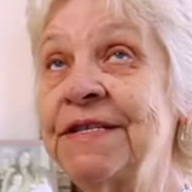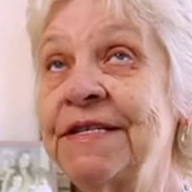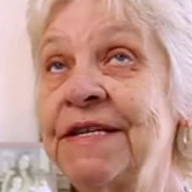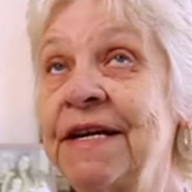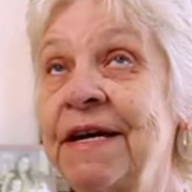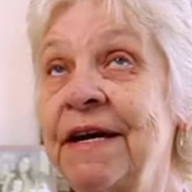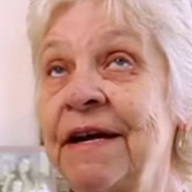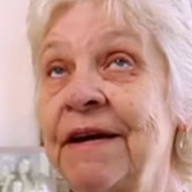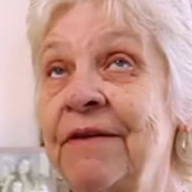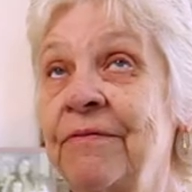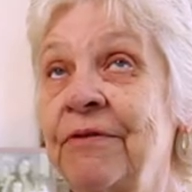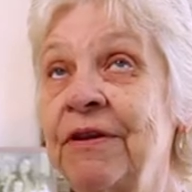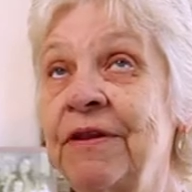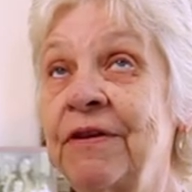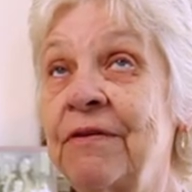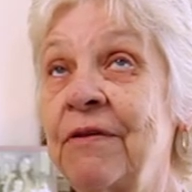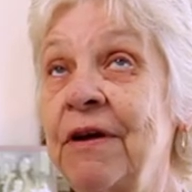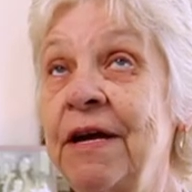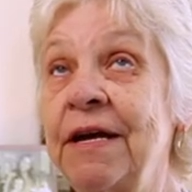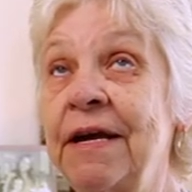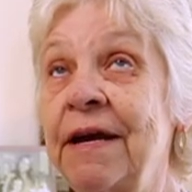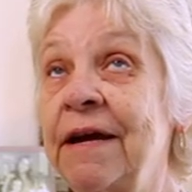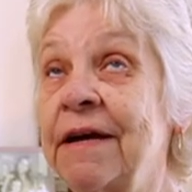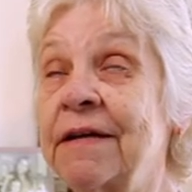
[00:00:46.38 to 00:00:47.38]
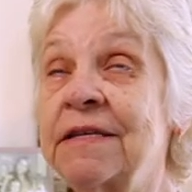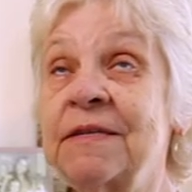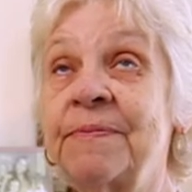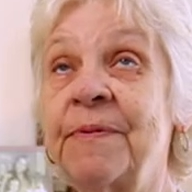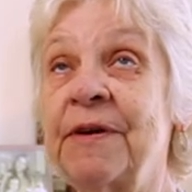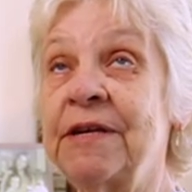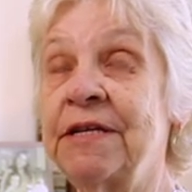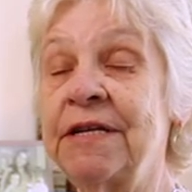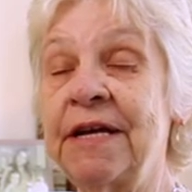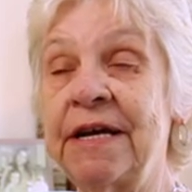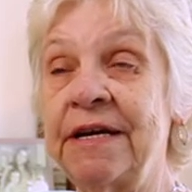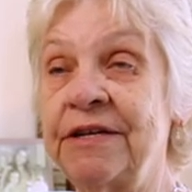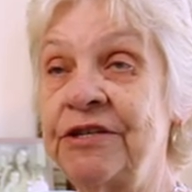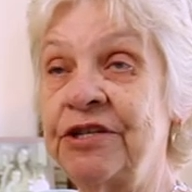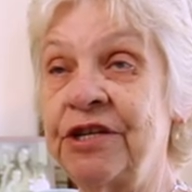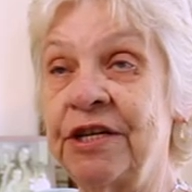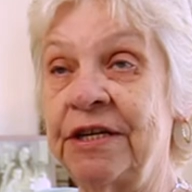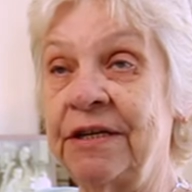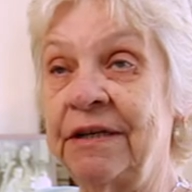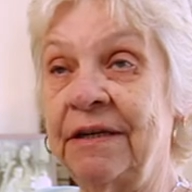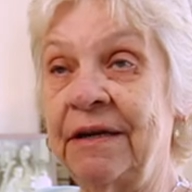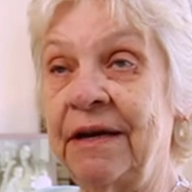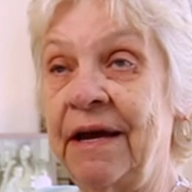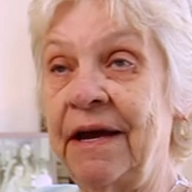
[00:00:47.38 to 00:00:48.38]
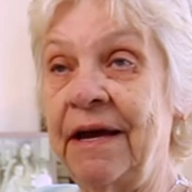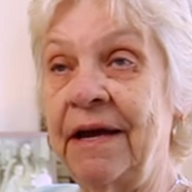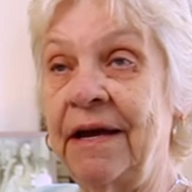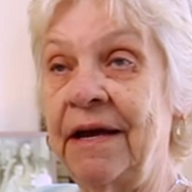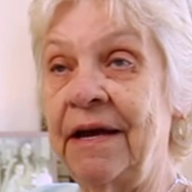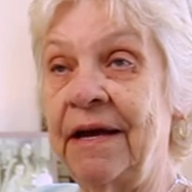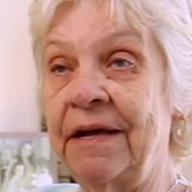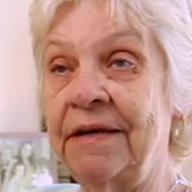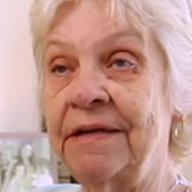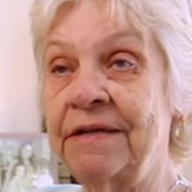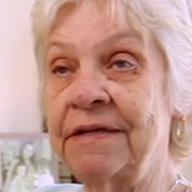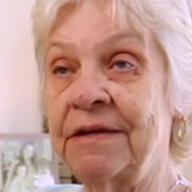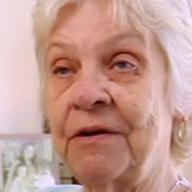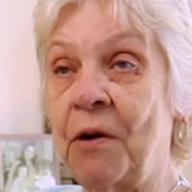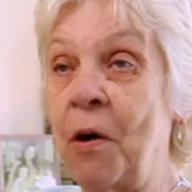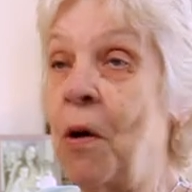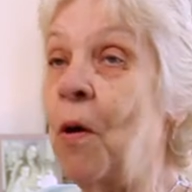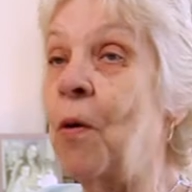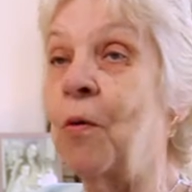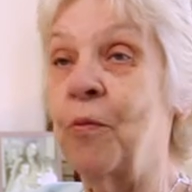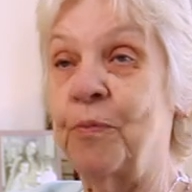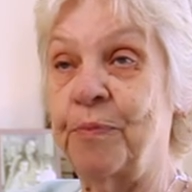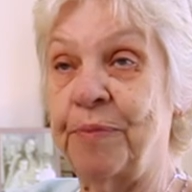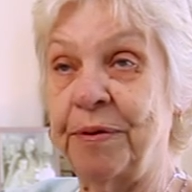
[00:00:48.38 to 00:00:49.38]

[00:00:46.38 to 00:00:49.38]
day with great expectation and hope.